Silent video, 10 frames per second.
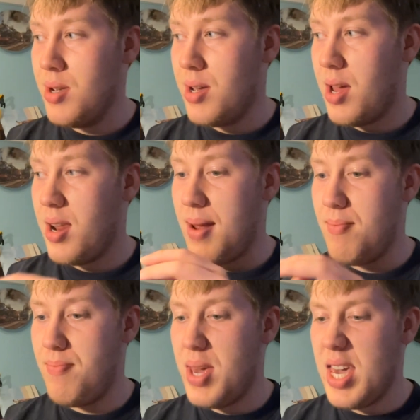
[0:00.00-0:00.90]
and
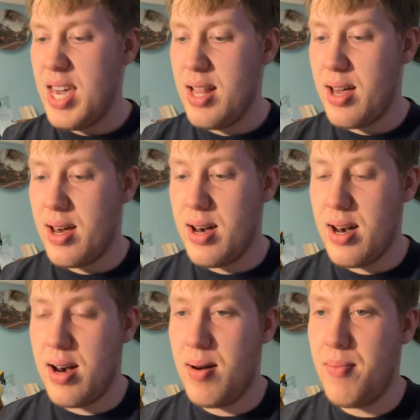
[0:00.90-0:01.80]
then Peter
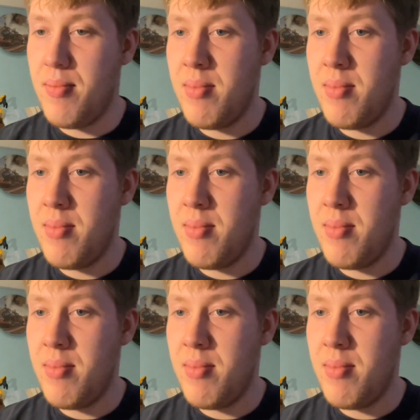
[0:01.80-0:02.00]
pardon